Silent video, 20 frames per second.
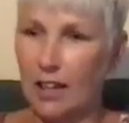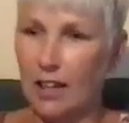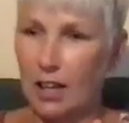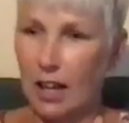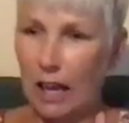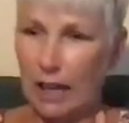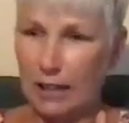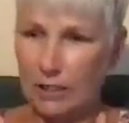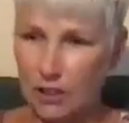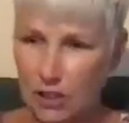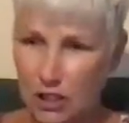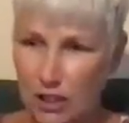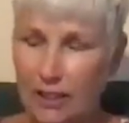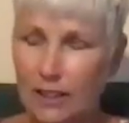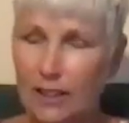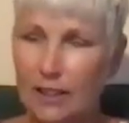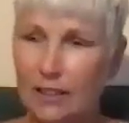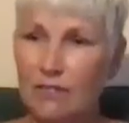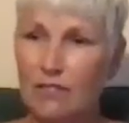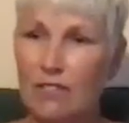agenda
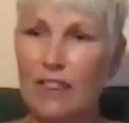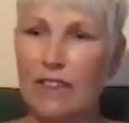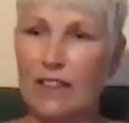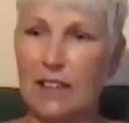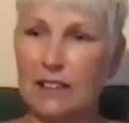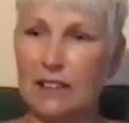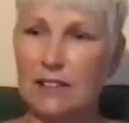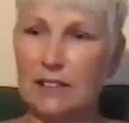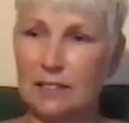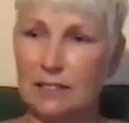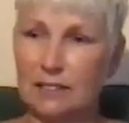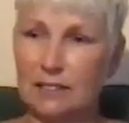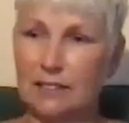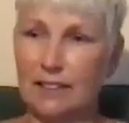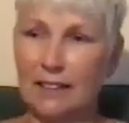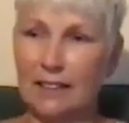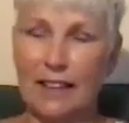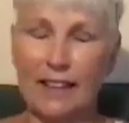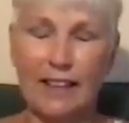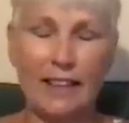for this,
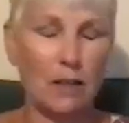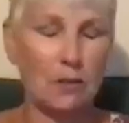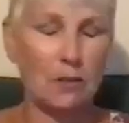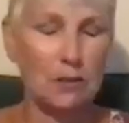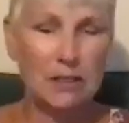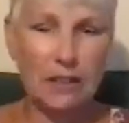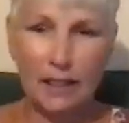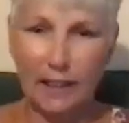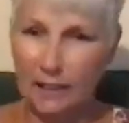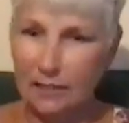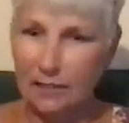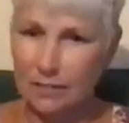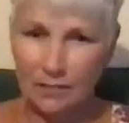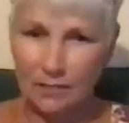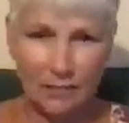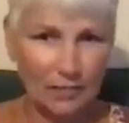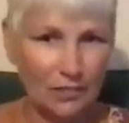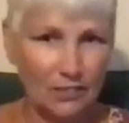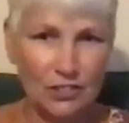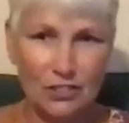they kept saying,
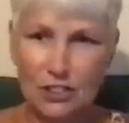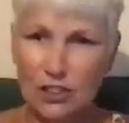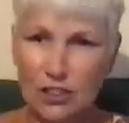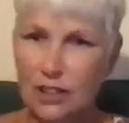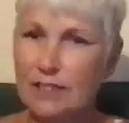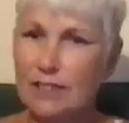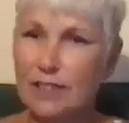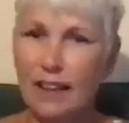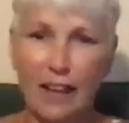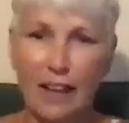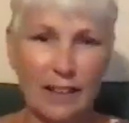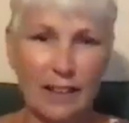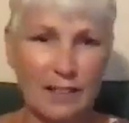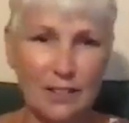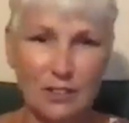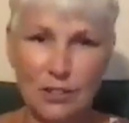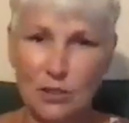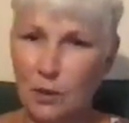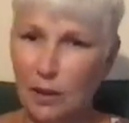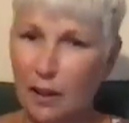just let us
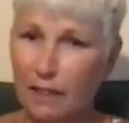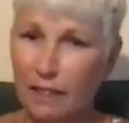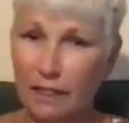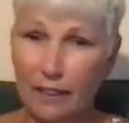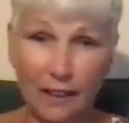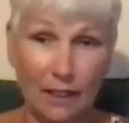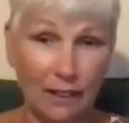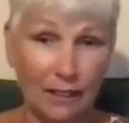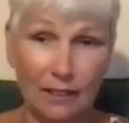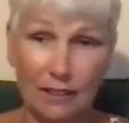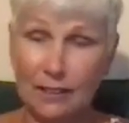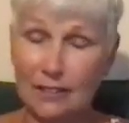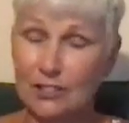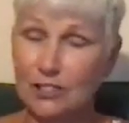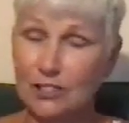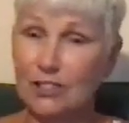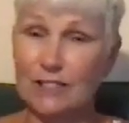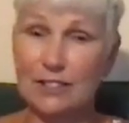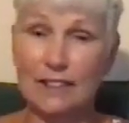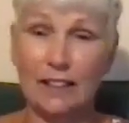do our thing.
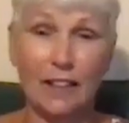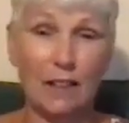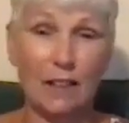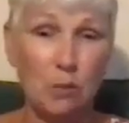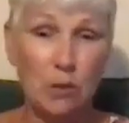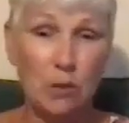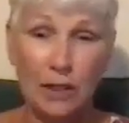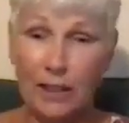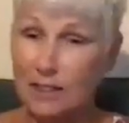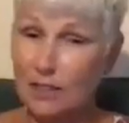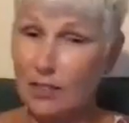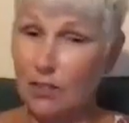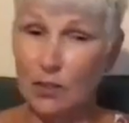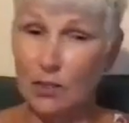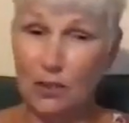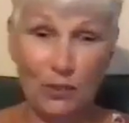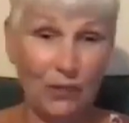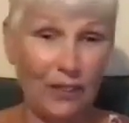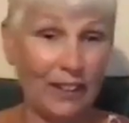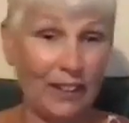Just bring us
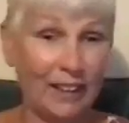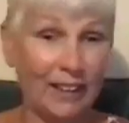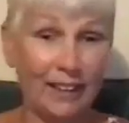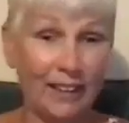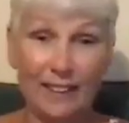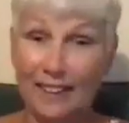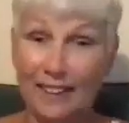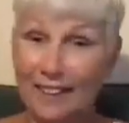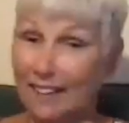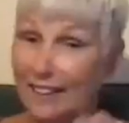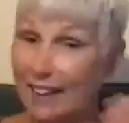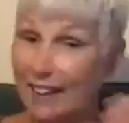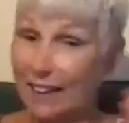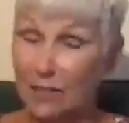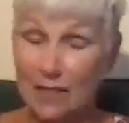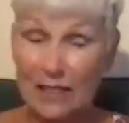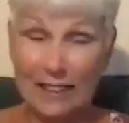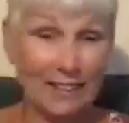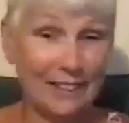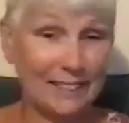through.
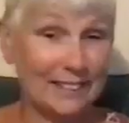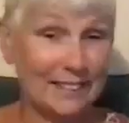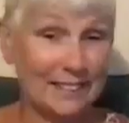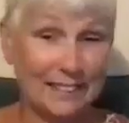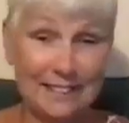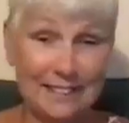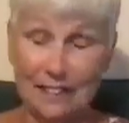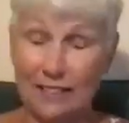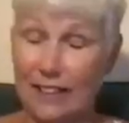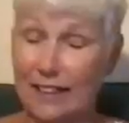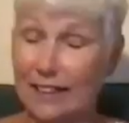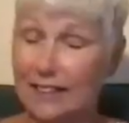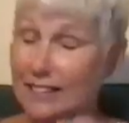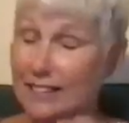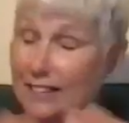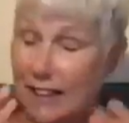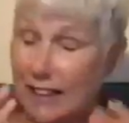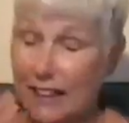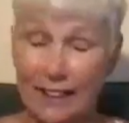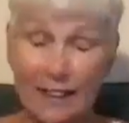And this is,
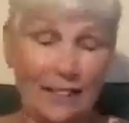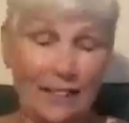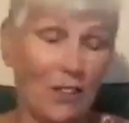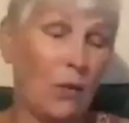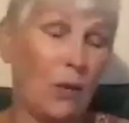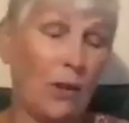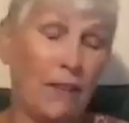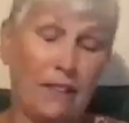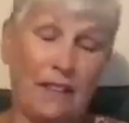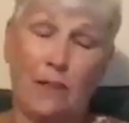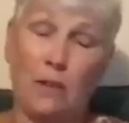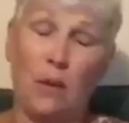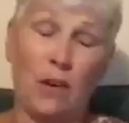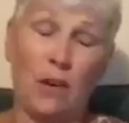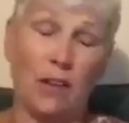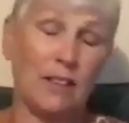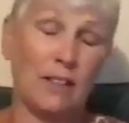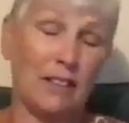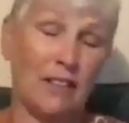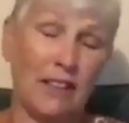they know what they want.
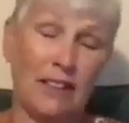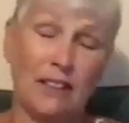They